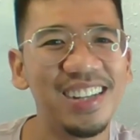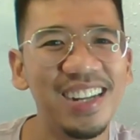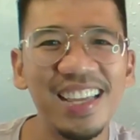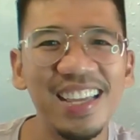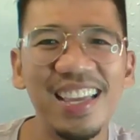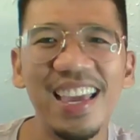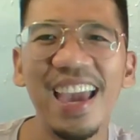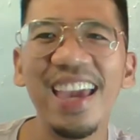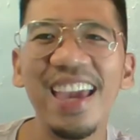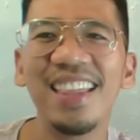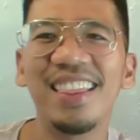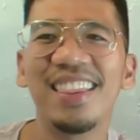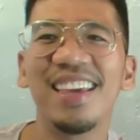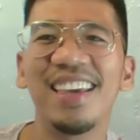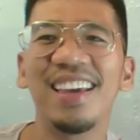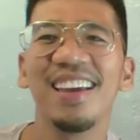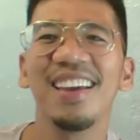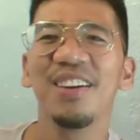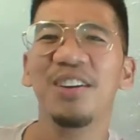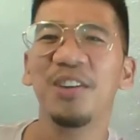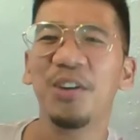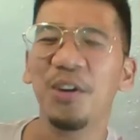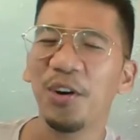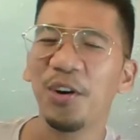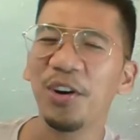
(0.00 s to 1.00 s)

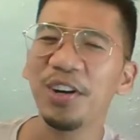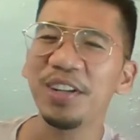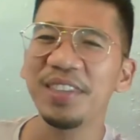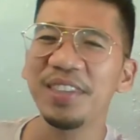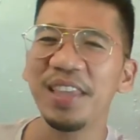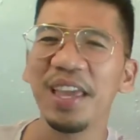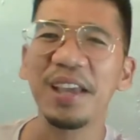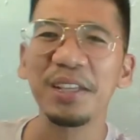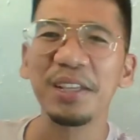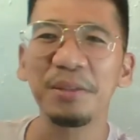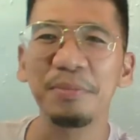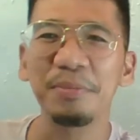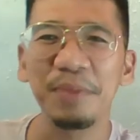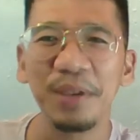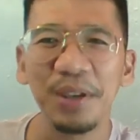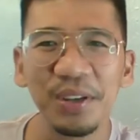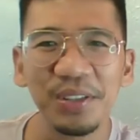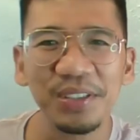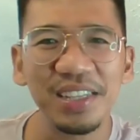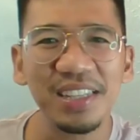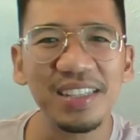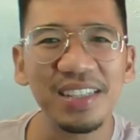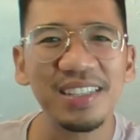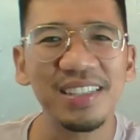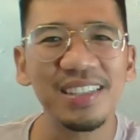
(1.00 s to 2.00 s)
striate
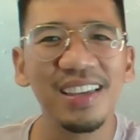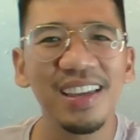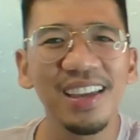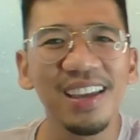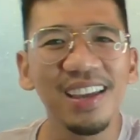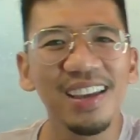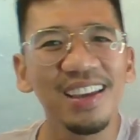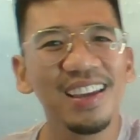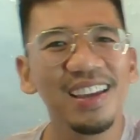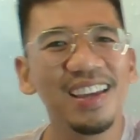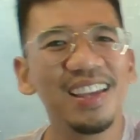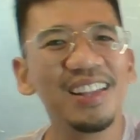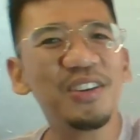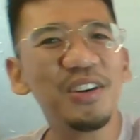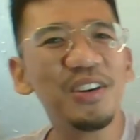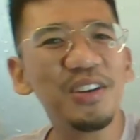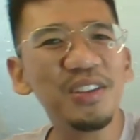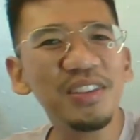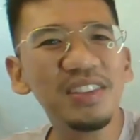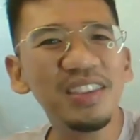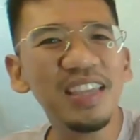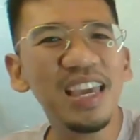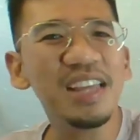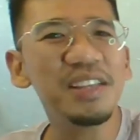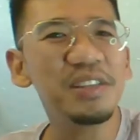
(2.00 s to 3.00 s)
cortex, because
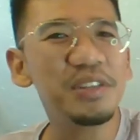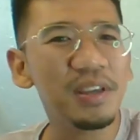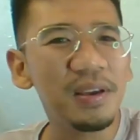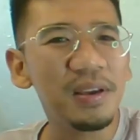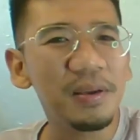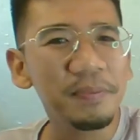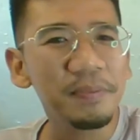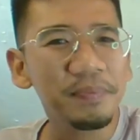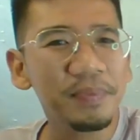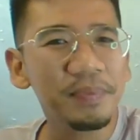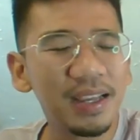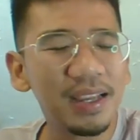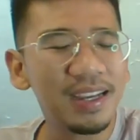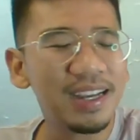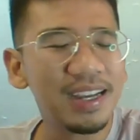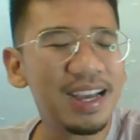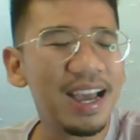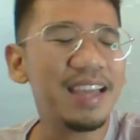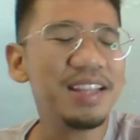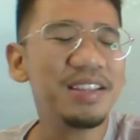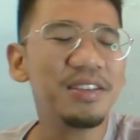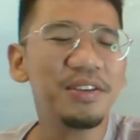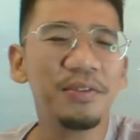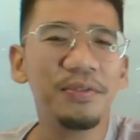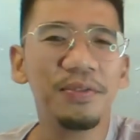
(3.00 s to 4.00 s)
it contains
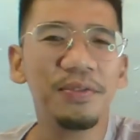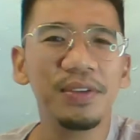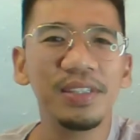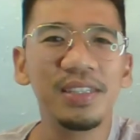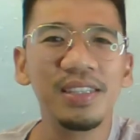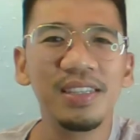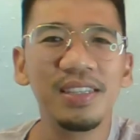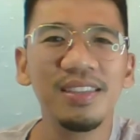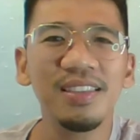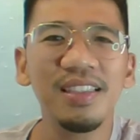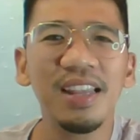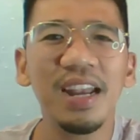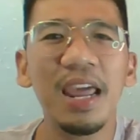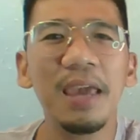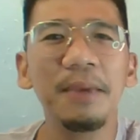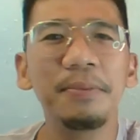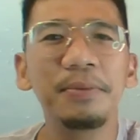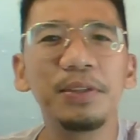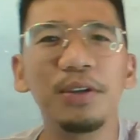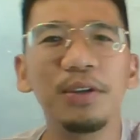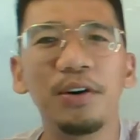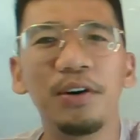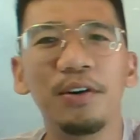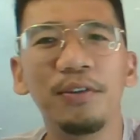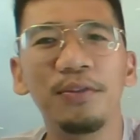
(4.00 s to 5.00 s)
kind of
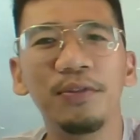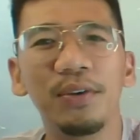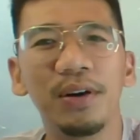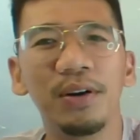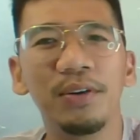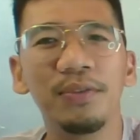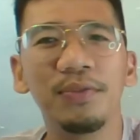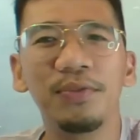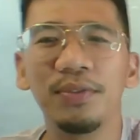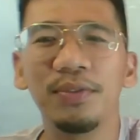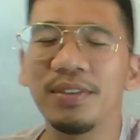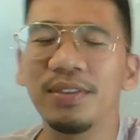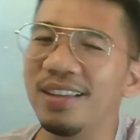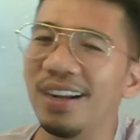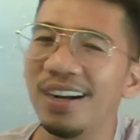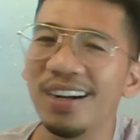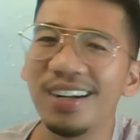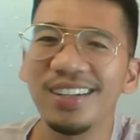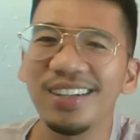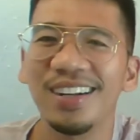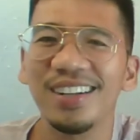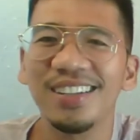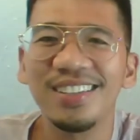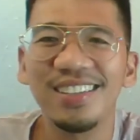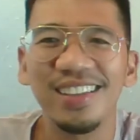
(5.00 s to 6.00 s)
stripes of
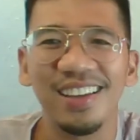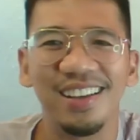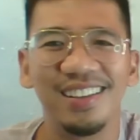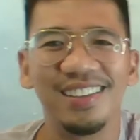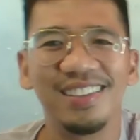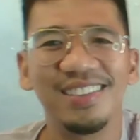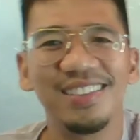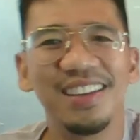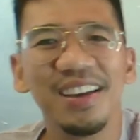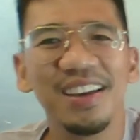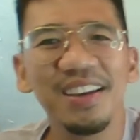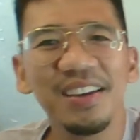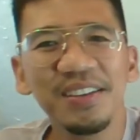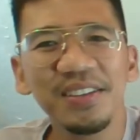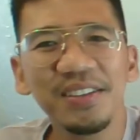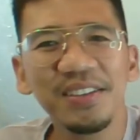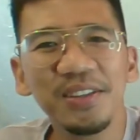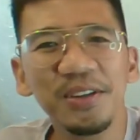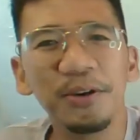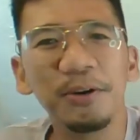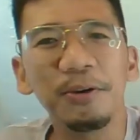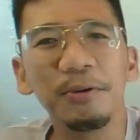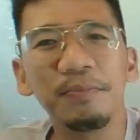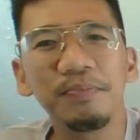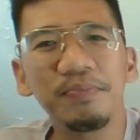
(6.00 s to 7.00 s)
darker
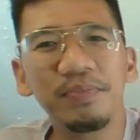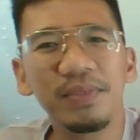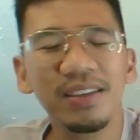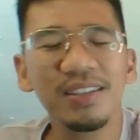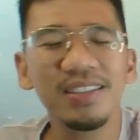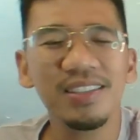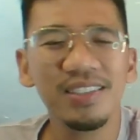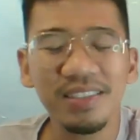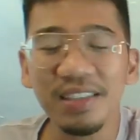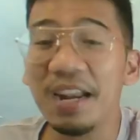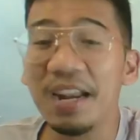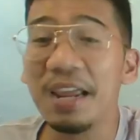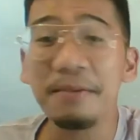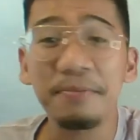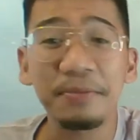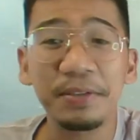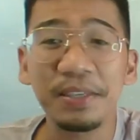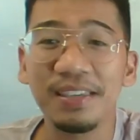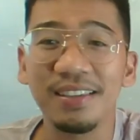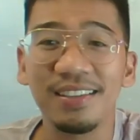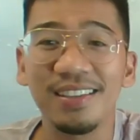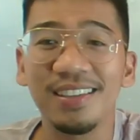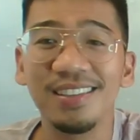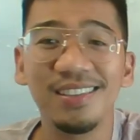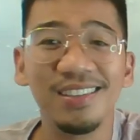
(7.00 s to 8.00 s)
cells. So
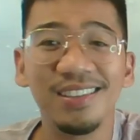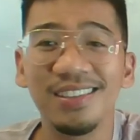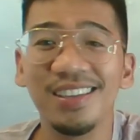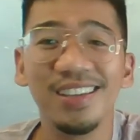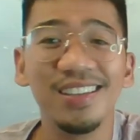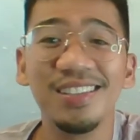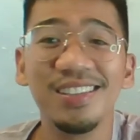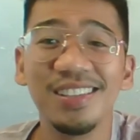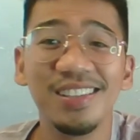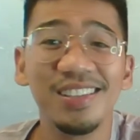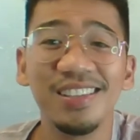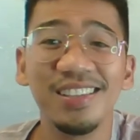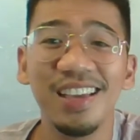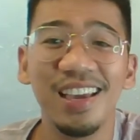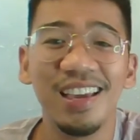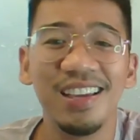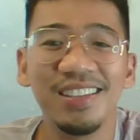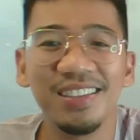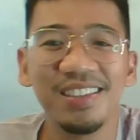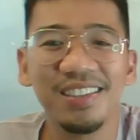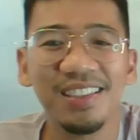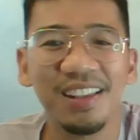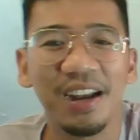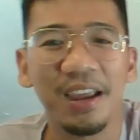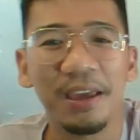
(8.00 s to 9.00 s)
stripes,
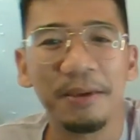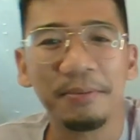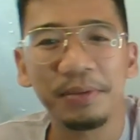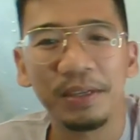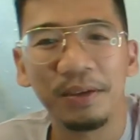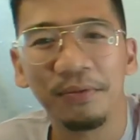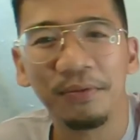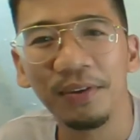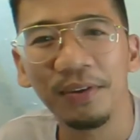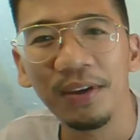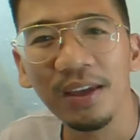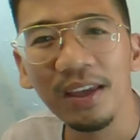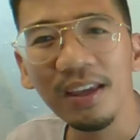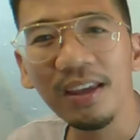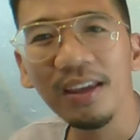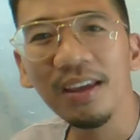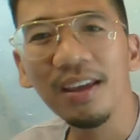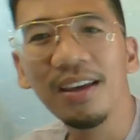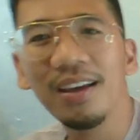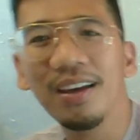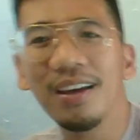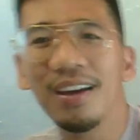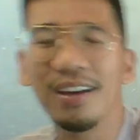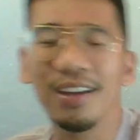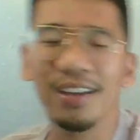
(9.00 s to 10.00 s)
just say stripes
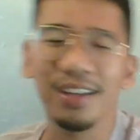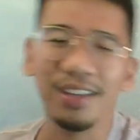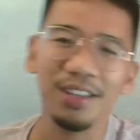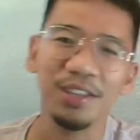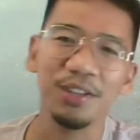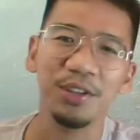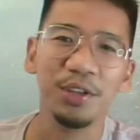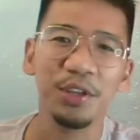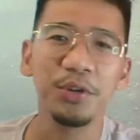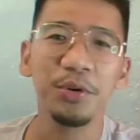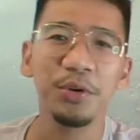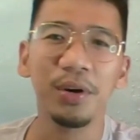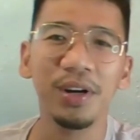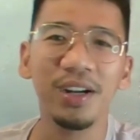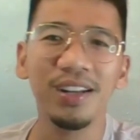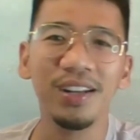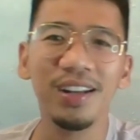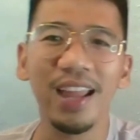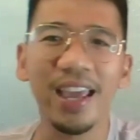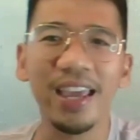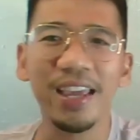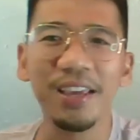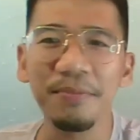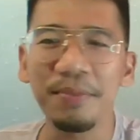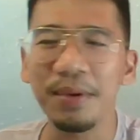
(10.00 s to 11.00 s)
if
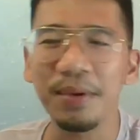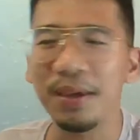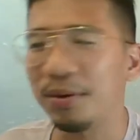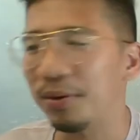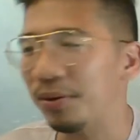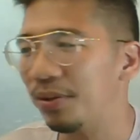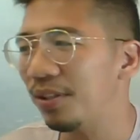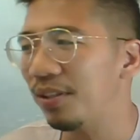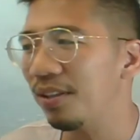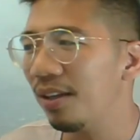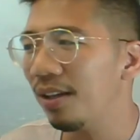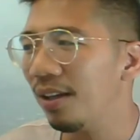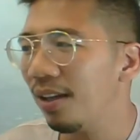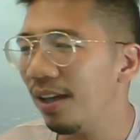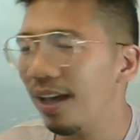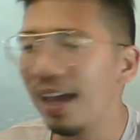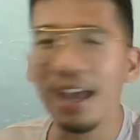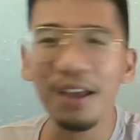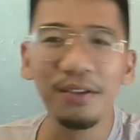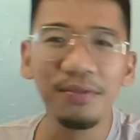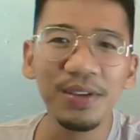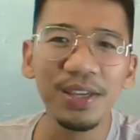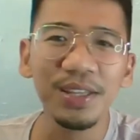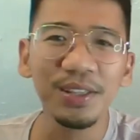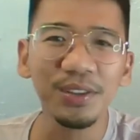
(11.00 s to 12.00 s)
you are like me
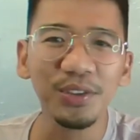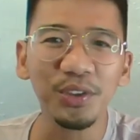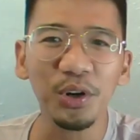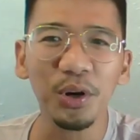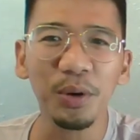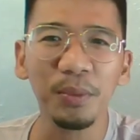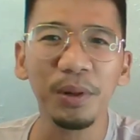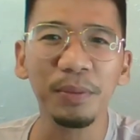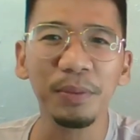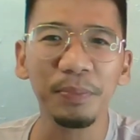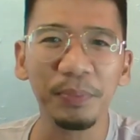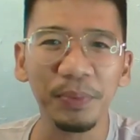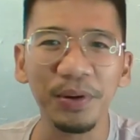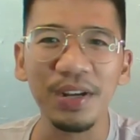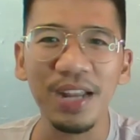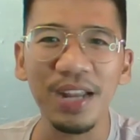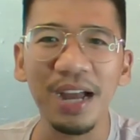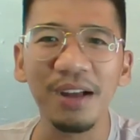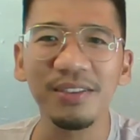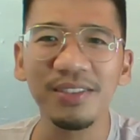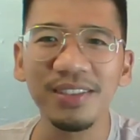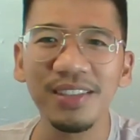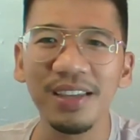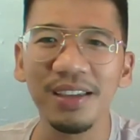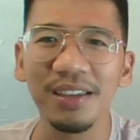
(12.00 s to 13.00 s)
who's having
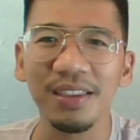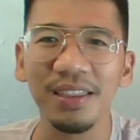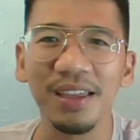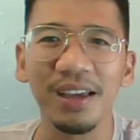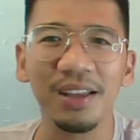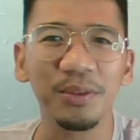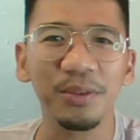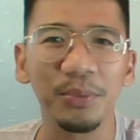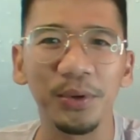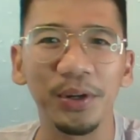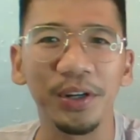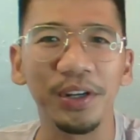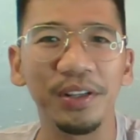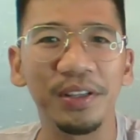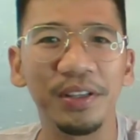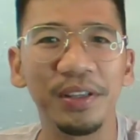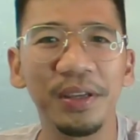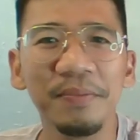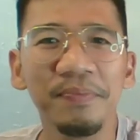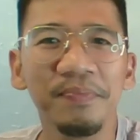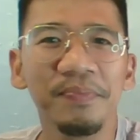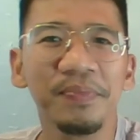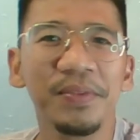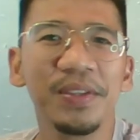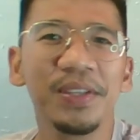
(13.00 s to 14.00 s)
trouble pronouncing
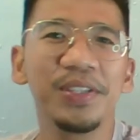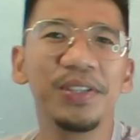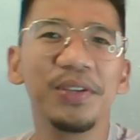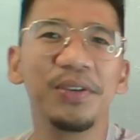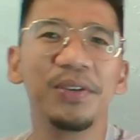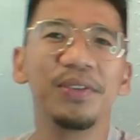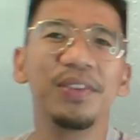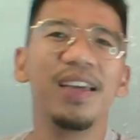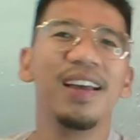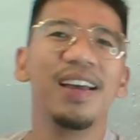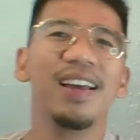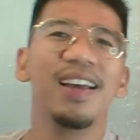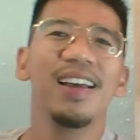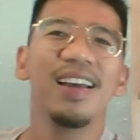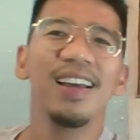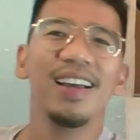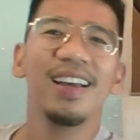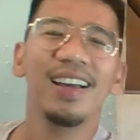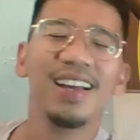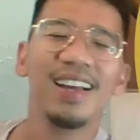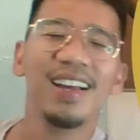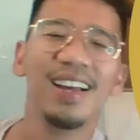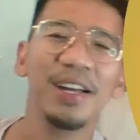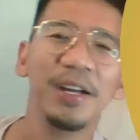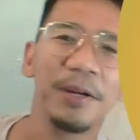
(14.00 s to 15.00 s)
that word. So
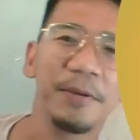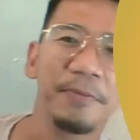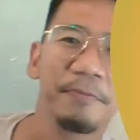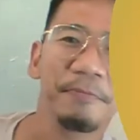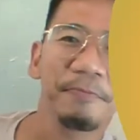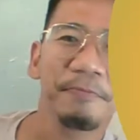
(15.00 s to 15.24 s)
the